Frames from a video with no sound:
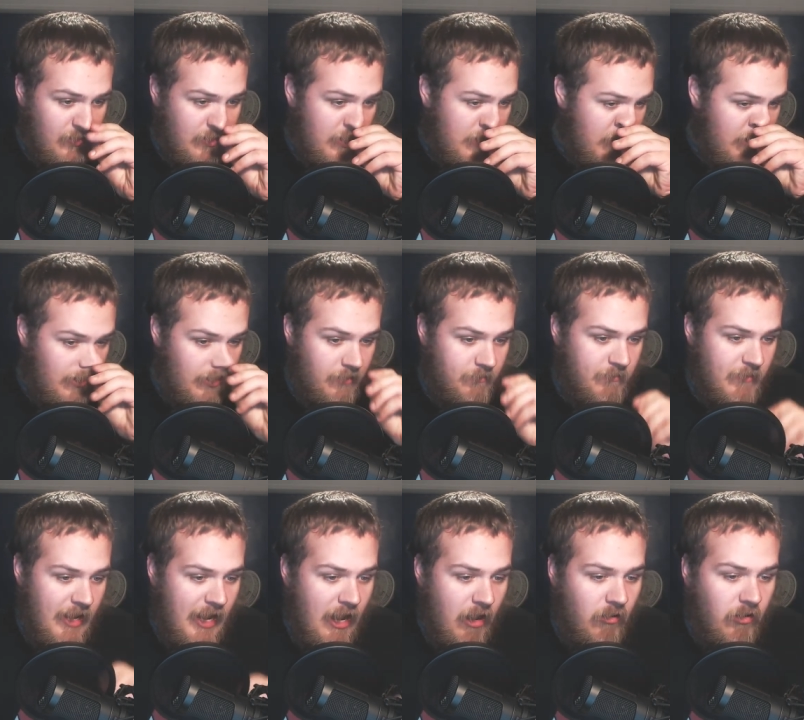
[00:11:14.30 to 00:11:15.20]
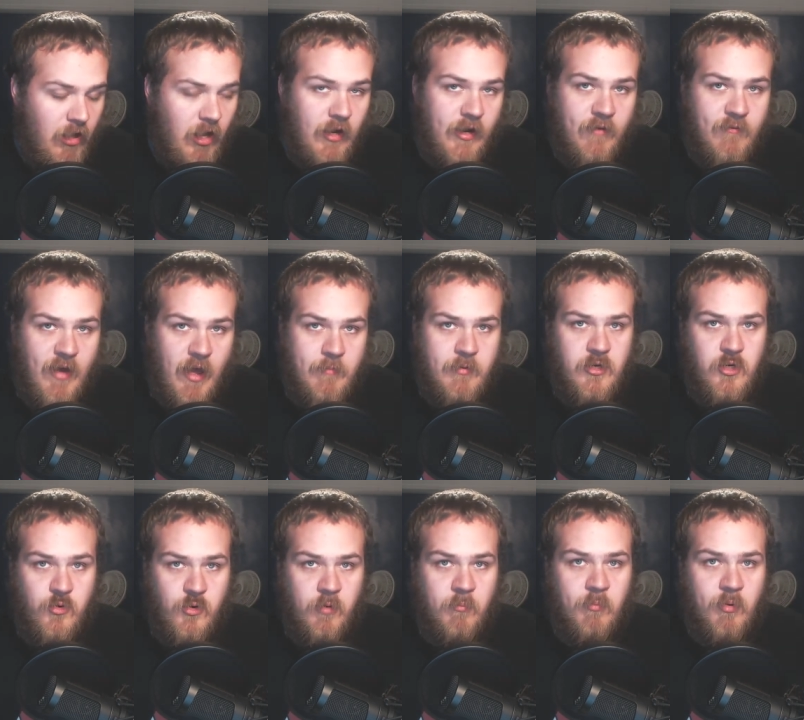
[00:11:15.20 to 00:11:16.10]
Um, how long have I been
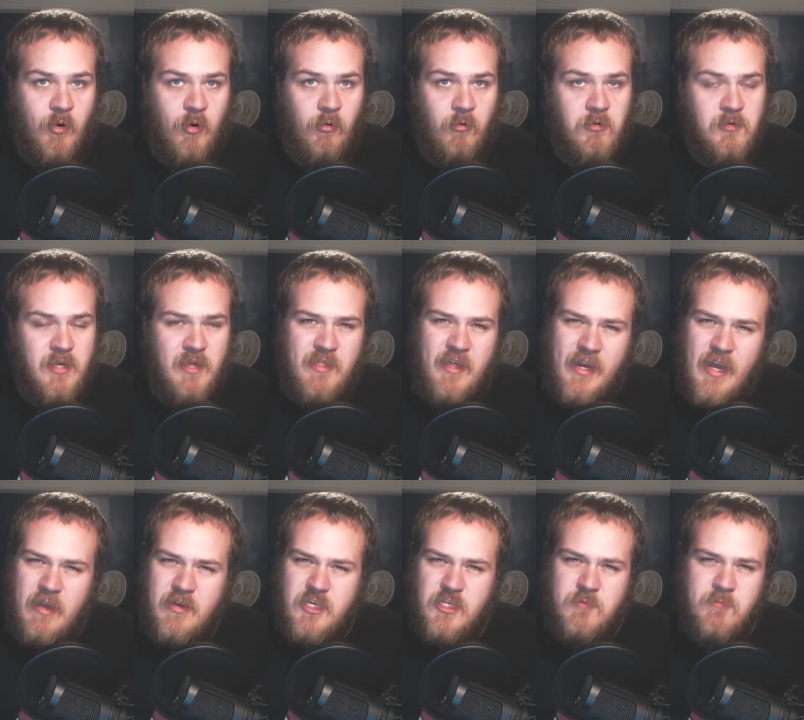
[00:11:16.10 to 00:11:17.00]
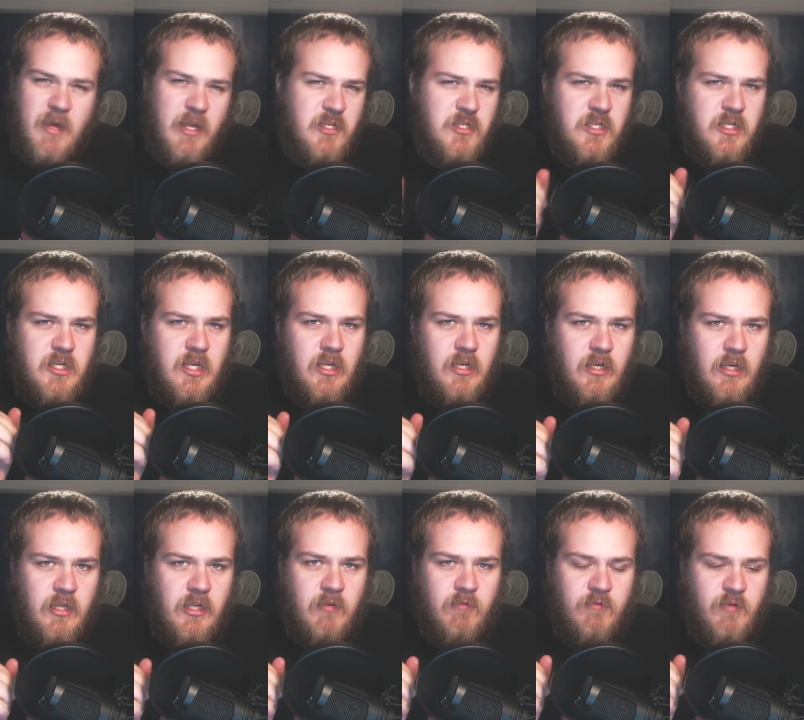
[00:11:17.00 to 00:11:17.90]
doing Perlers? I think I just mentioned it
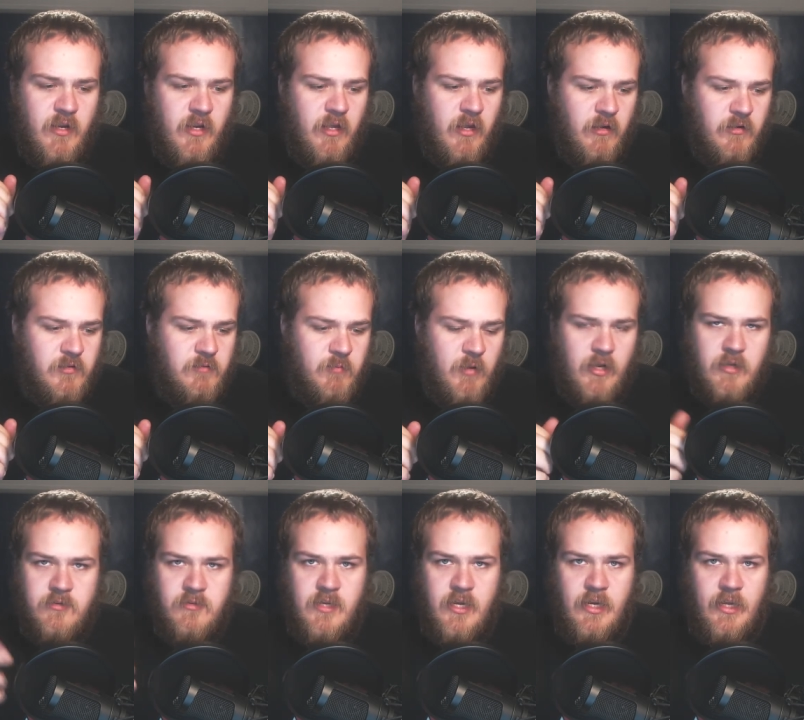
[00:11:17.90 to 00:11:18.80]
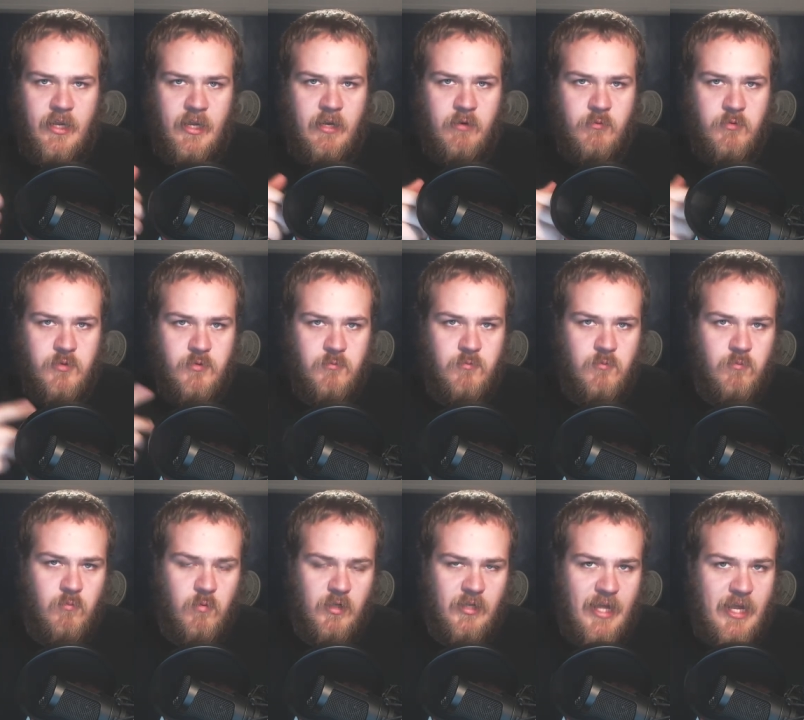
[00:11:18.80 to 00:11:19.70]
in the videos, but I'll say it again. It was
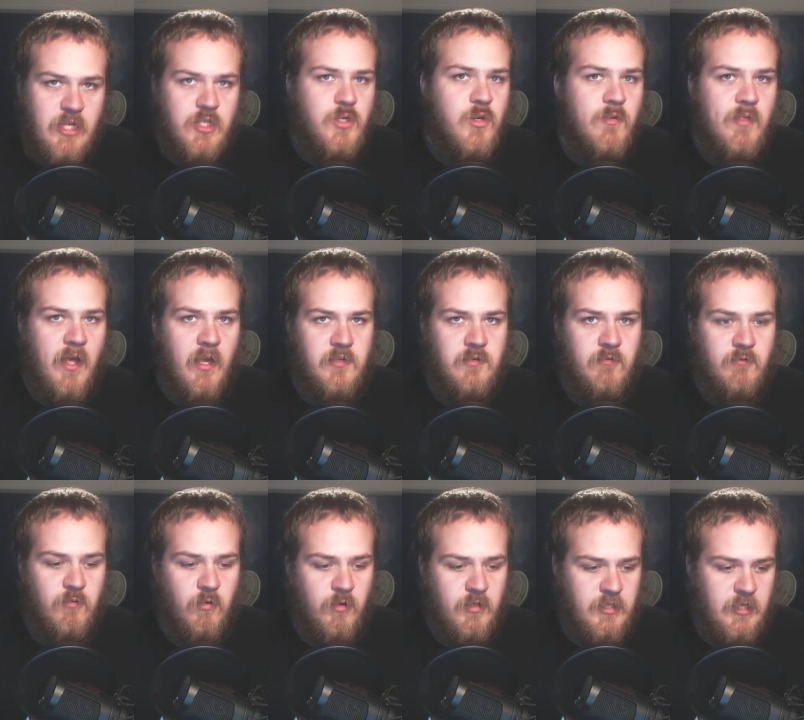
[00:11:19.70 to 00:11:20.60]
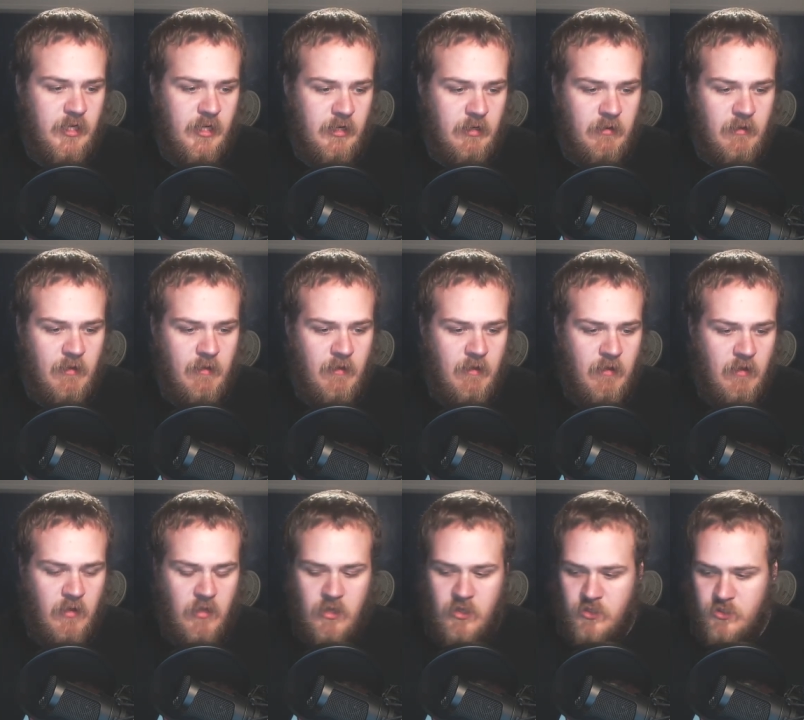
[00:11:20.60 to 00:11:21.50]
late 2014.
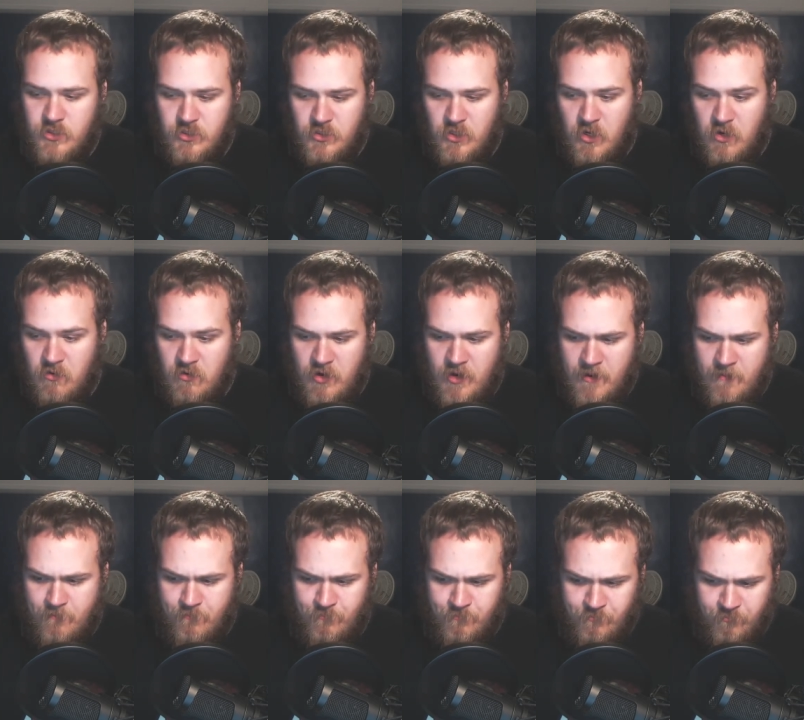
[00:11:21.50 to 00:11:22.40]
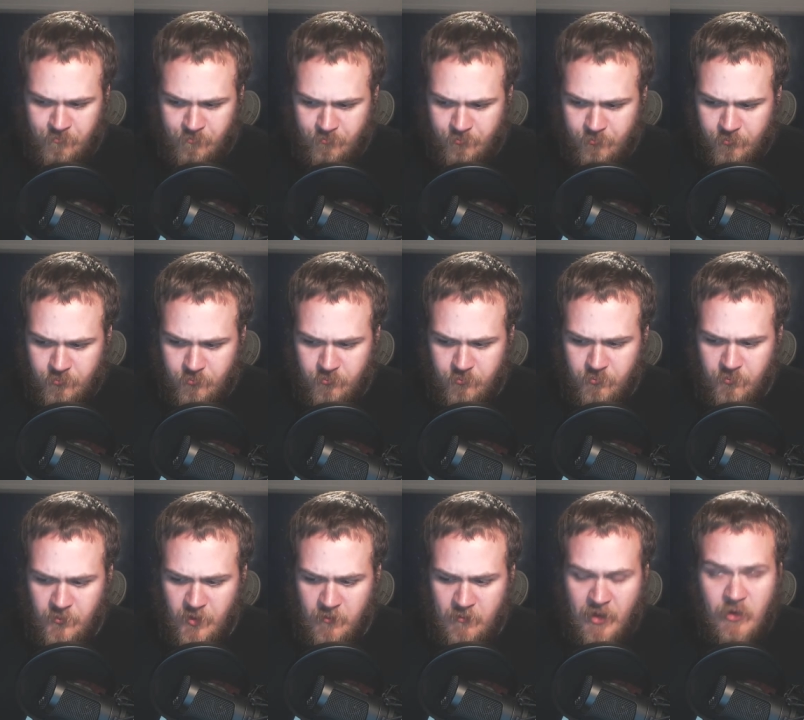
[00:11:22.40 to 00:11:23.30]
So, um,
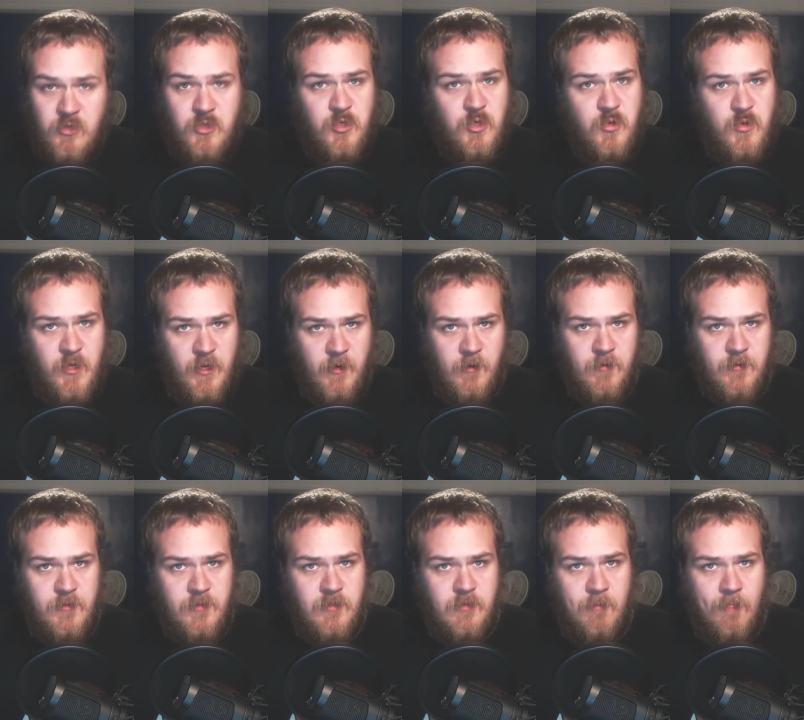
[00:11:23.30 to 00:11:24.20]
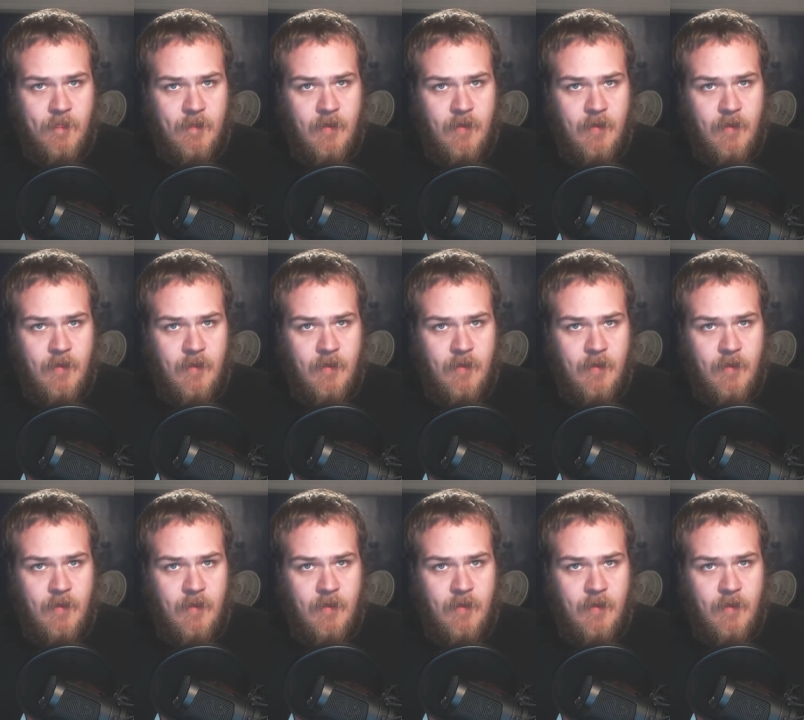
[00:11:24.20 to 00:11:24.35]
about two years.